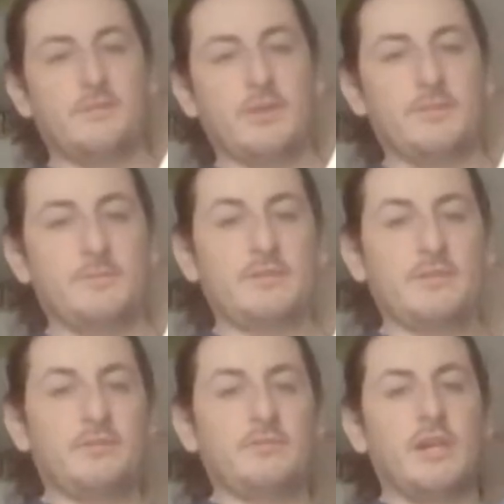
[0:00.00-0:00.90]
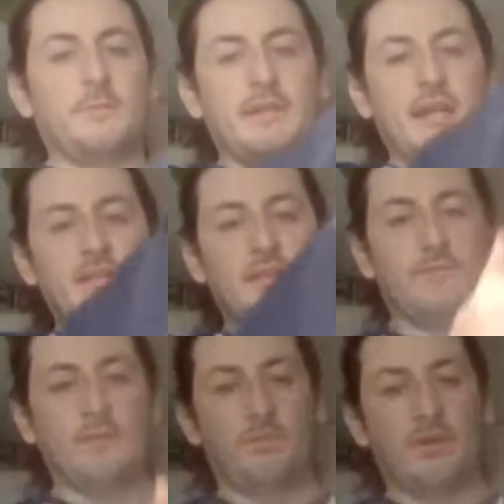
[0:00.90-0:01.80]
for it to be tuned up in case
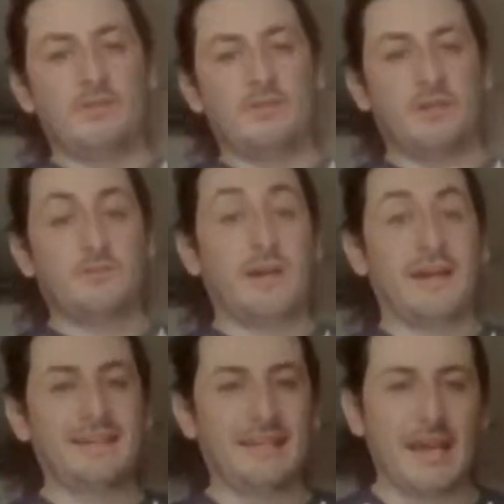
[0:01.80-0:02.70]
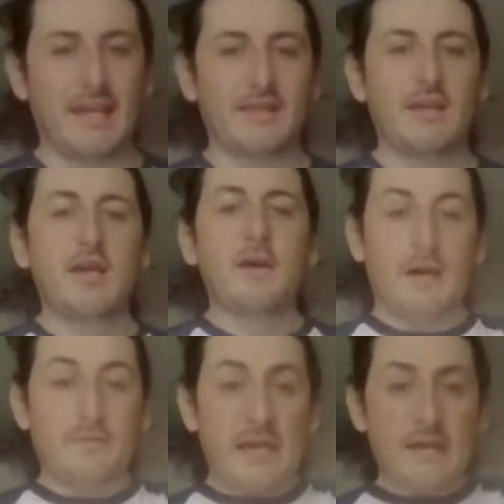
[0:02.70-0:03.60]
if the bridge starts cracking again.
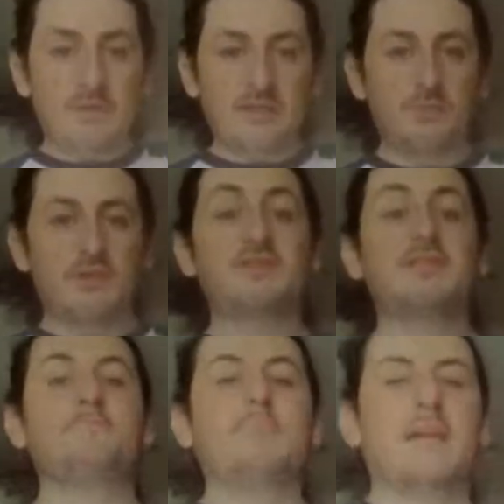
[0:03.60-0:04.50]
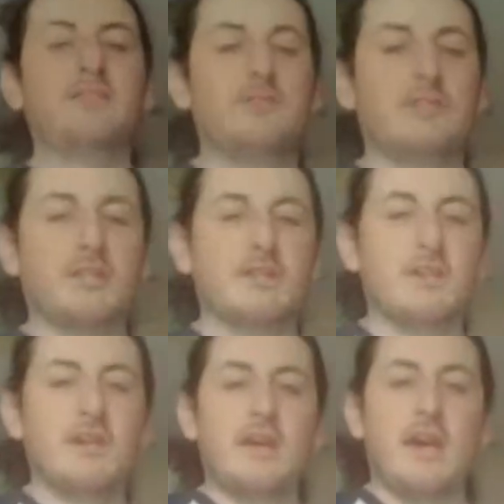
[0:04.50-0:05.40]
But I've named this one Sebastian,
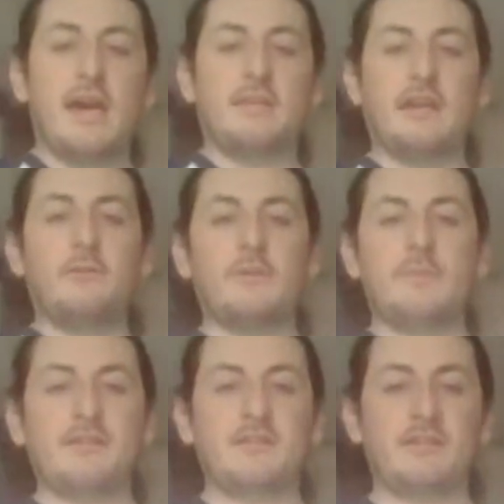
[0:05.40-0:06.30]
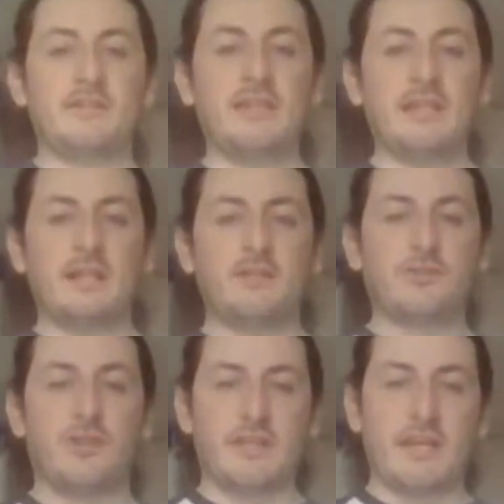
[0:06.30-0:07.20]
and I will mention the
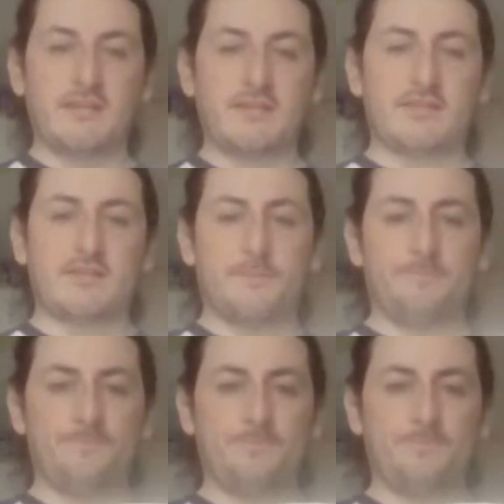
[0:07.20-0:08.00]
electronics.